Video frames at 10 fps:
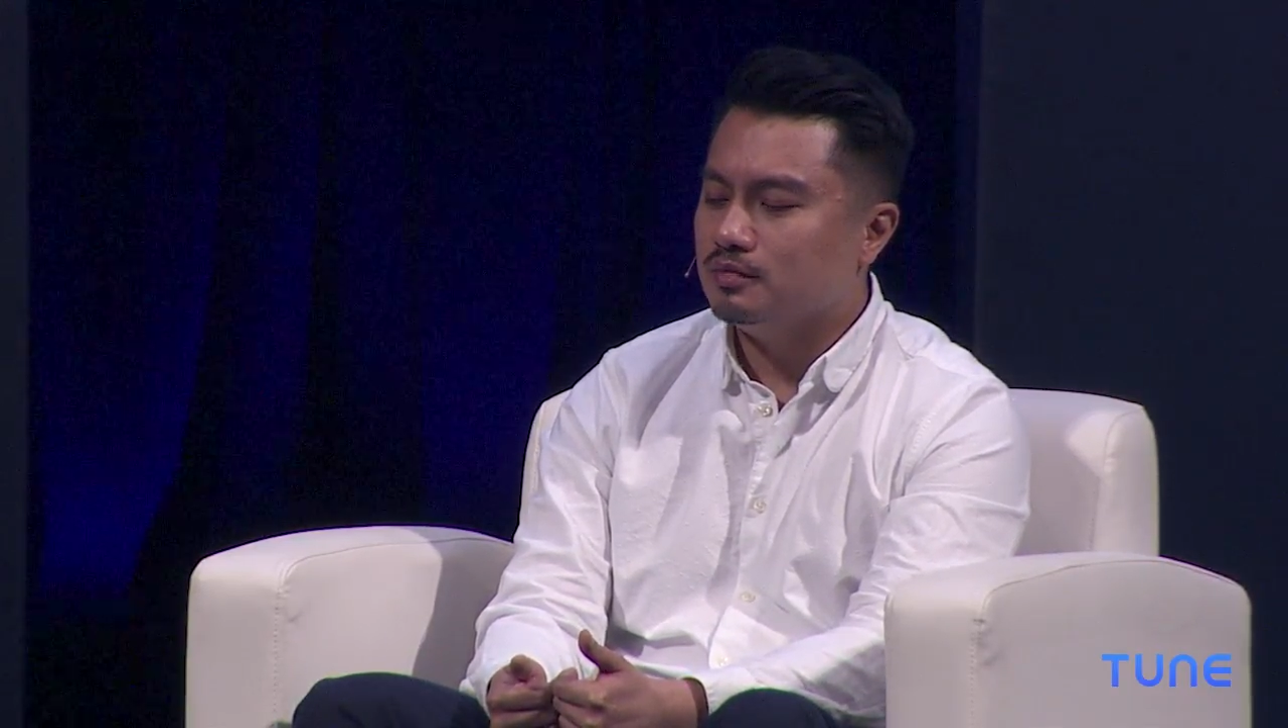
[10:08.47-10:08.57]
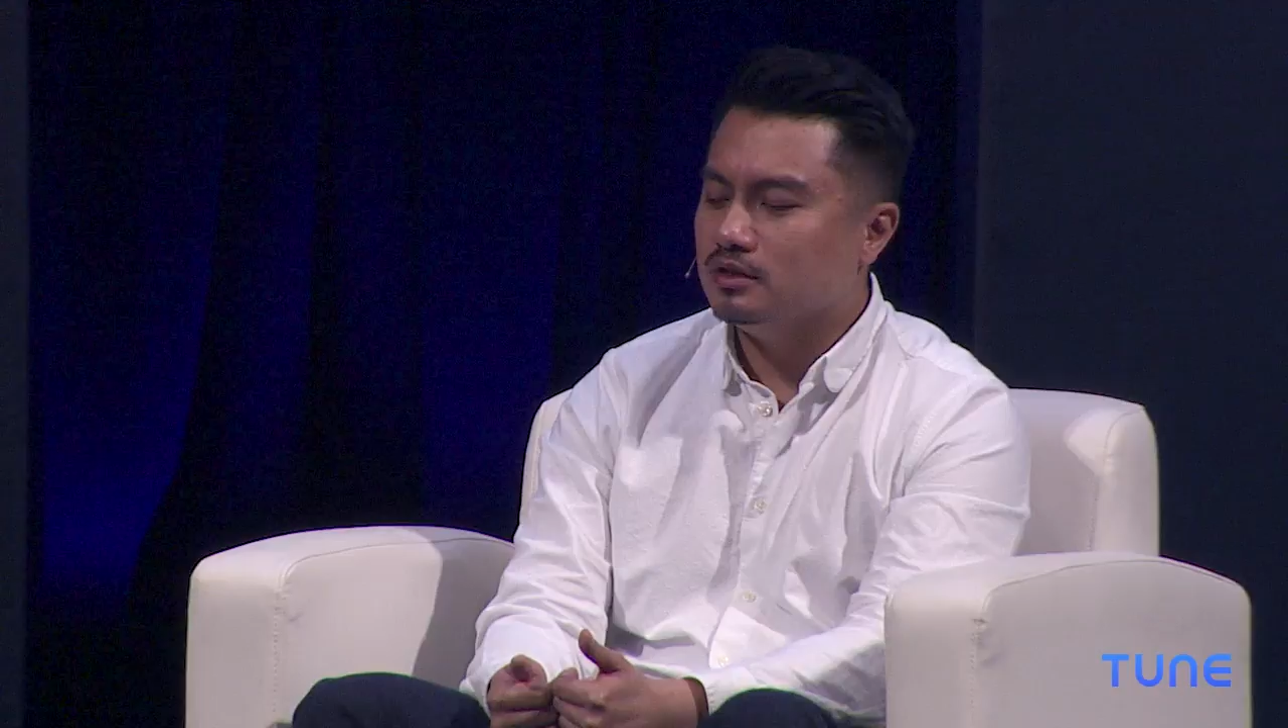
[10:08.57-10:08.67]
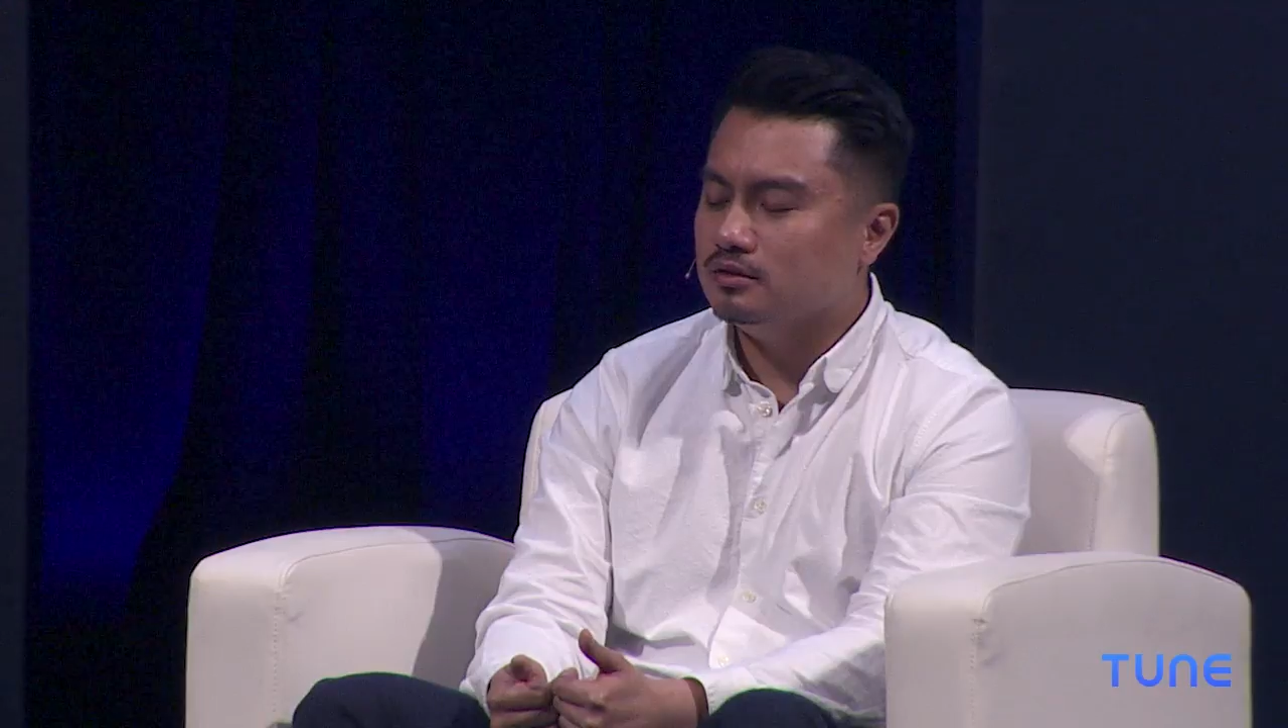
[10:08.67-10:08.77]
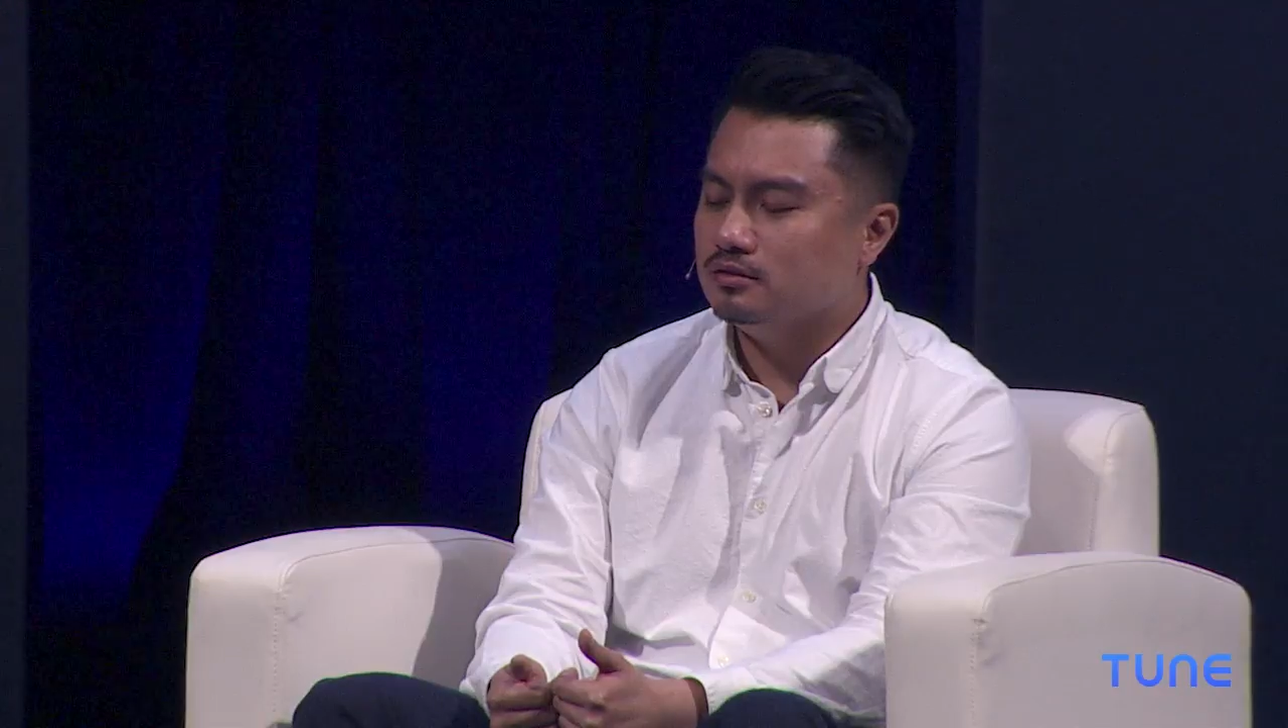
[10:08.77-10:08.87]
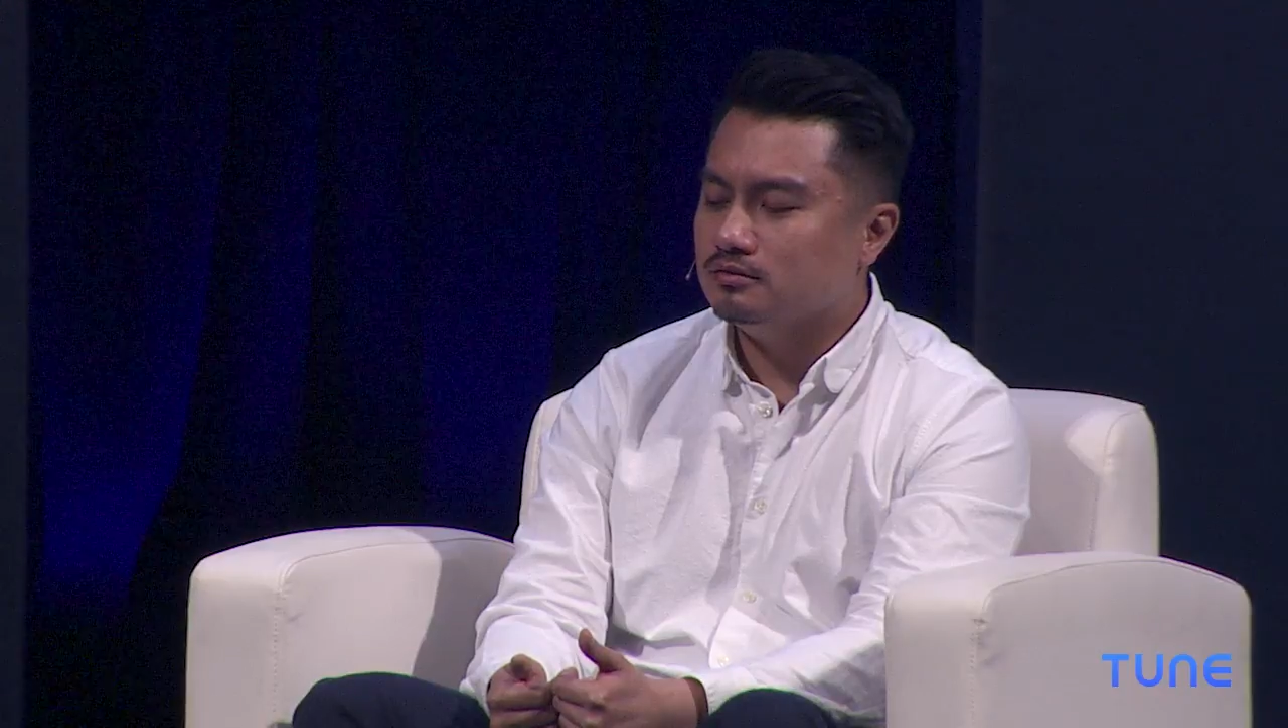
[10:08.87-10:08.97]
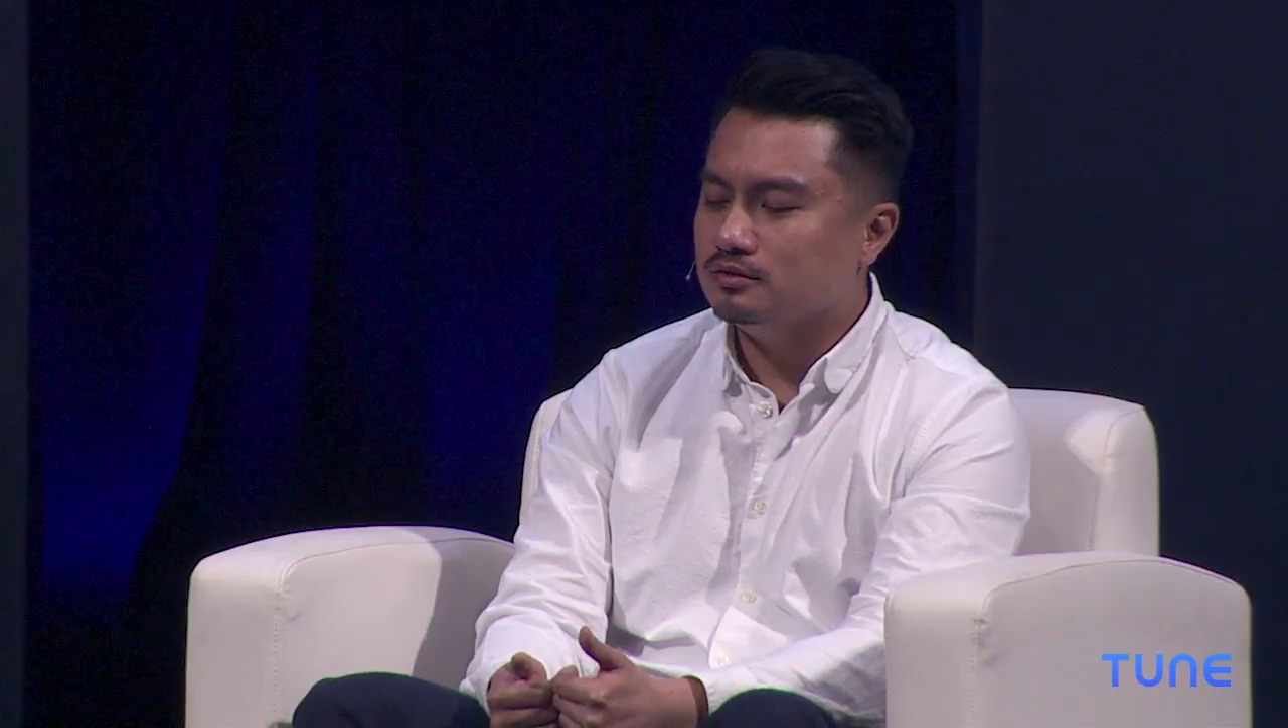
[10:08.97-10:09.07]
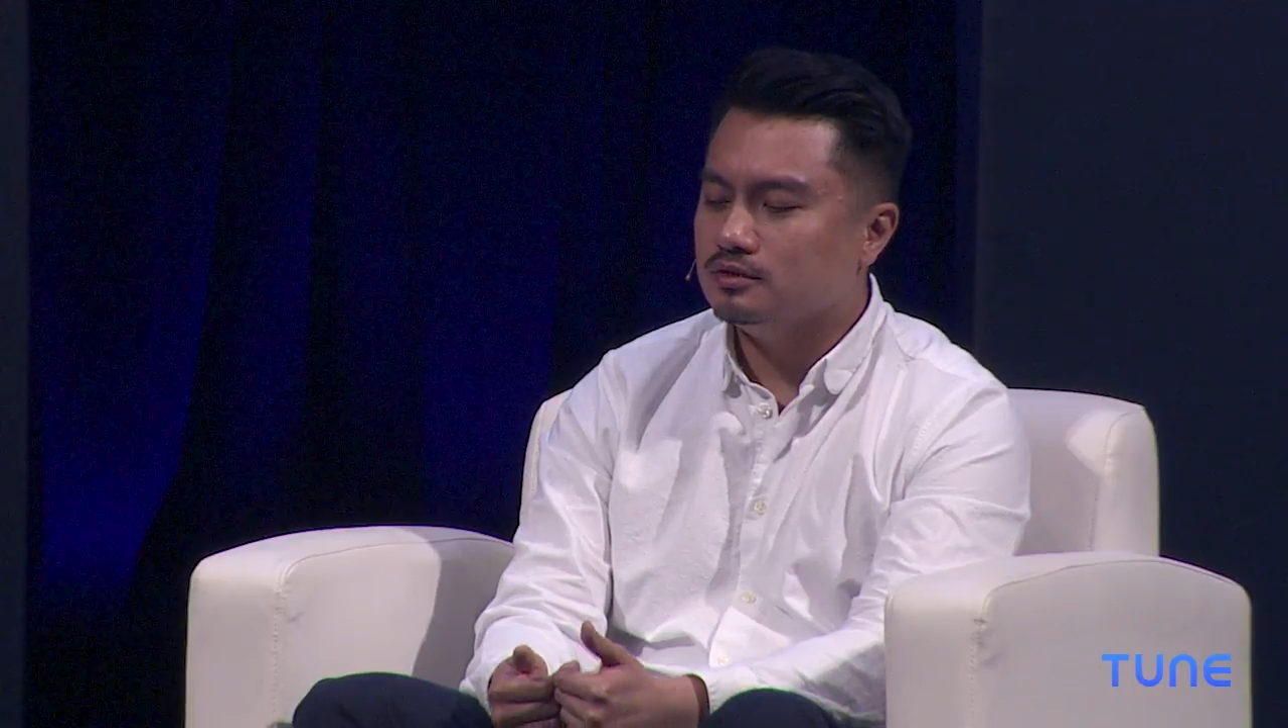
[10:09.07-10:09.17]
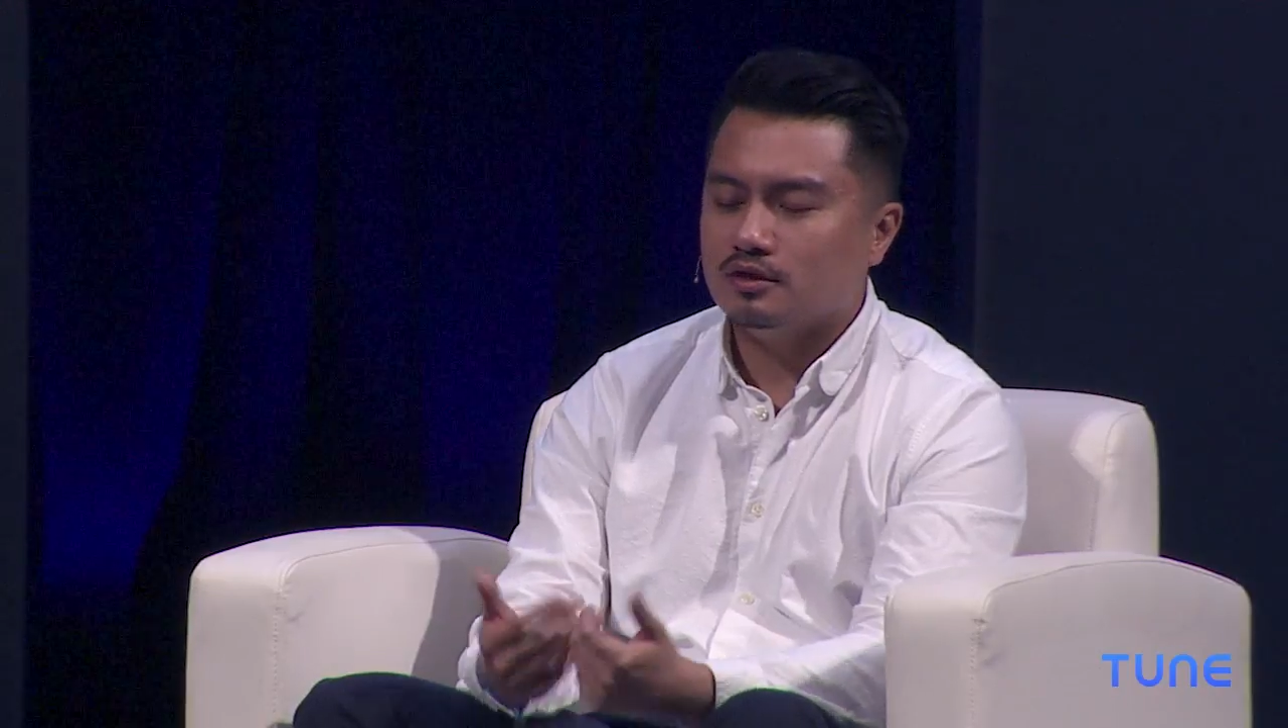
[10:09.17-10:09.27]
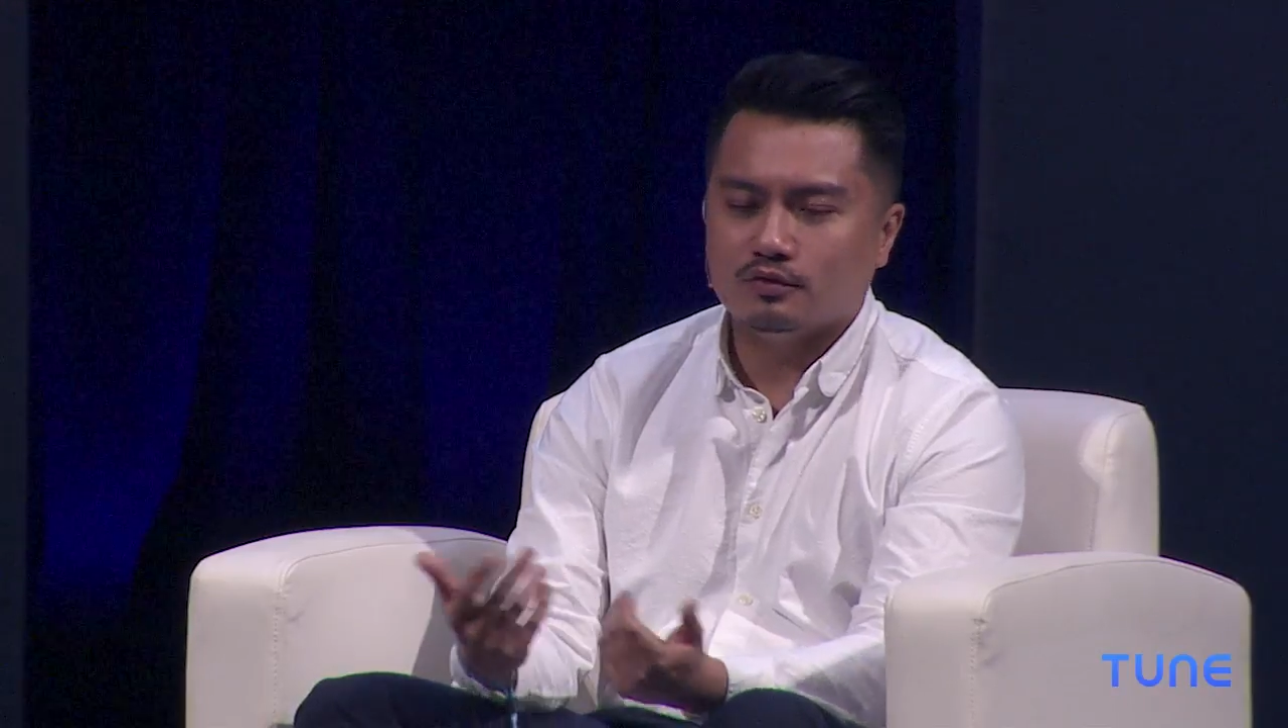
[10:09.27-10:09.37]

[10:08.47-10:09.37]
be you know,